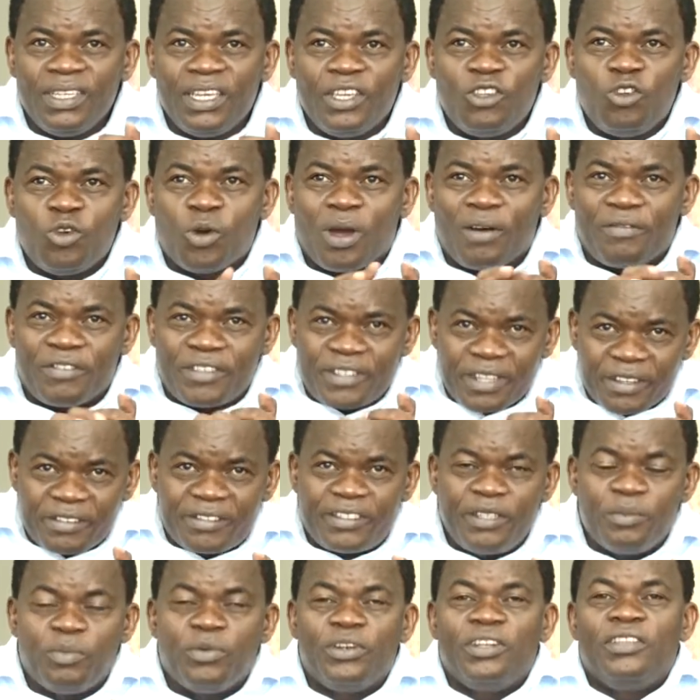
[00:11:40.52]
you have
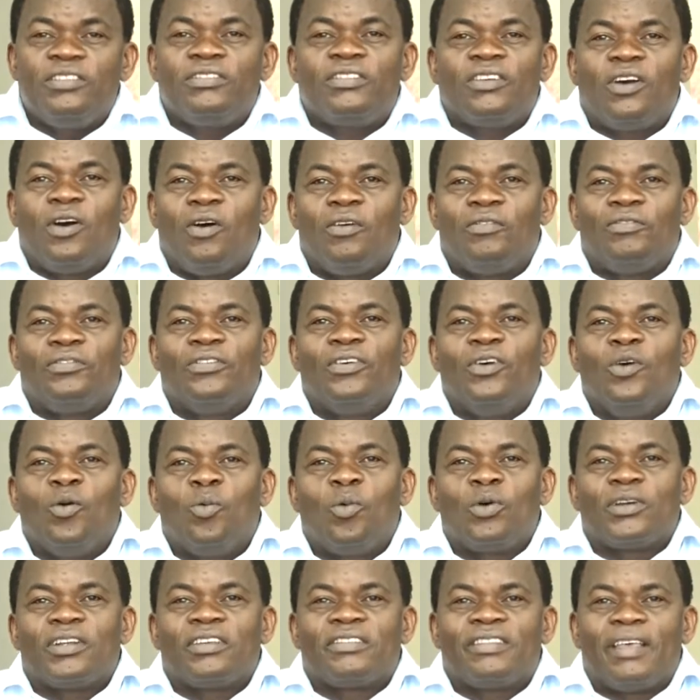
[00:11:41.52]
testimonies of
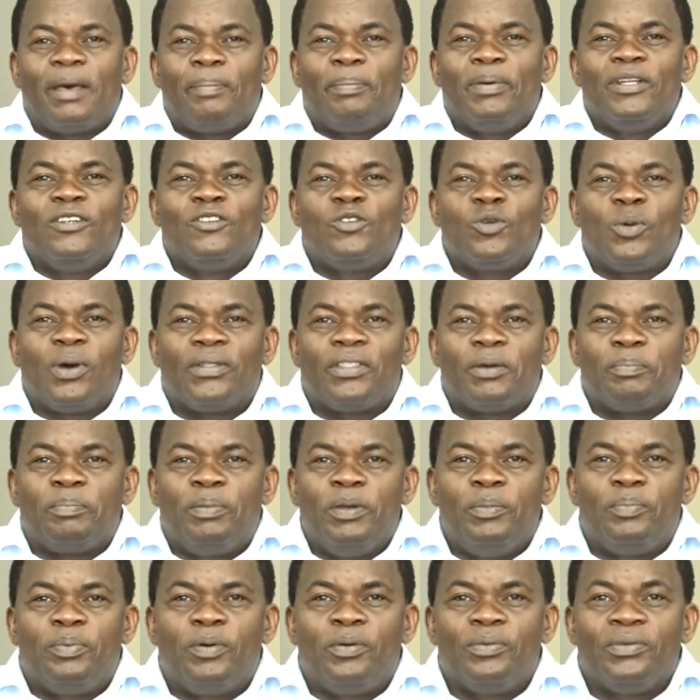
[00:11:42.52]
what has happened to other
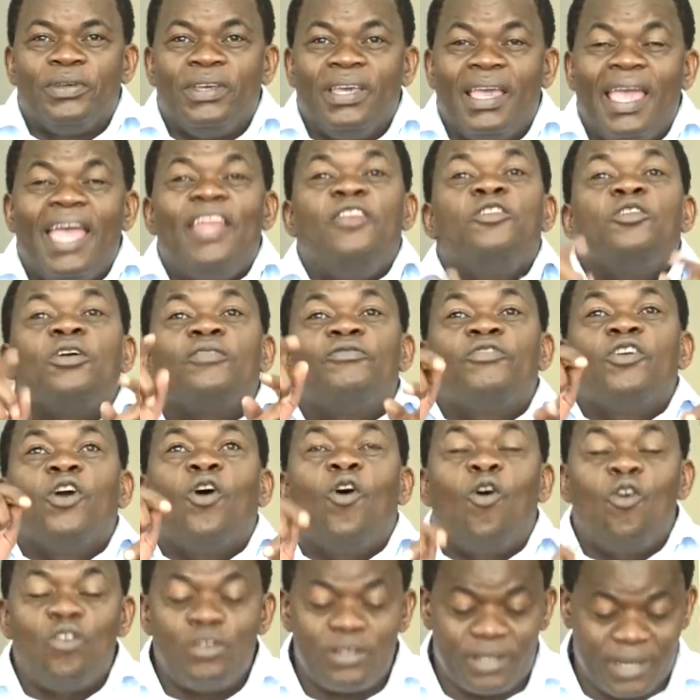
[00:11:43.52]
people, and you have your
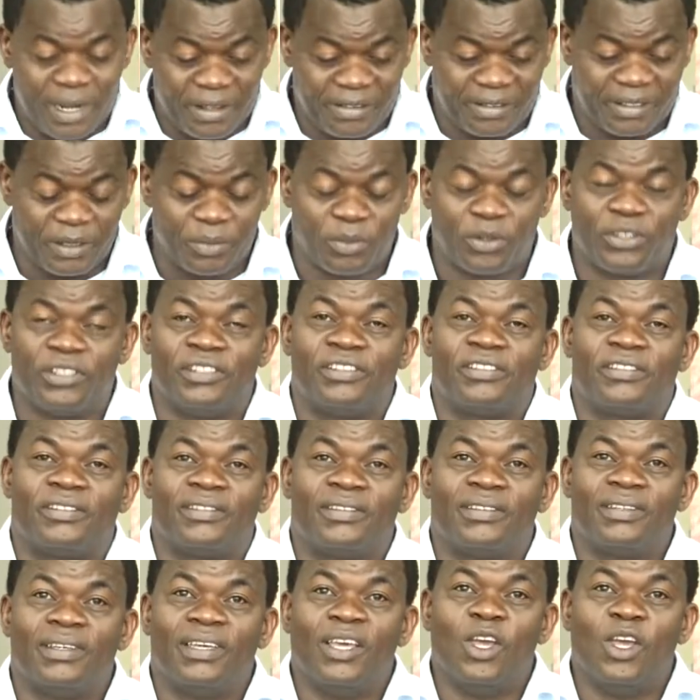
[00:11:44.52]
own testimonies.